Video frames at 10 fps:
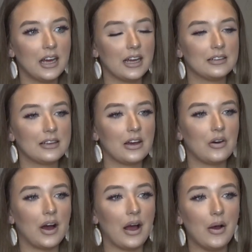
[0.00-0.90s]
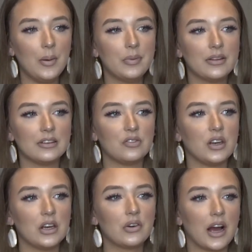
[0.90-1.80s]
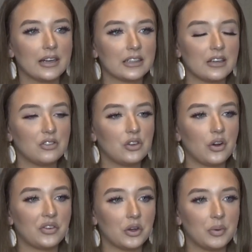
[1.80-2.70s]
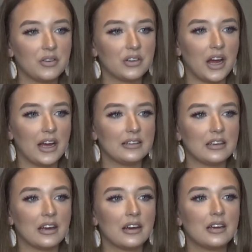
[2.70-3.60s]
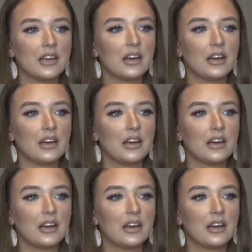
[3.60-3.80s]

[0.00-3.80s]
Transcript: And so I hope that this video kind of gives you a little bit of an idea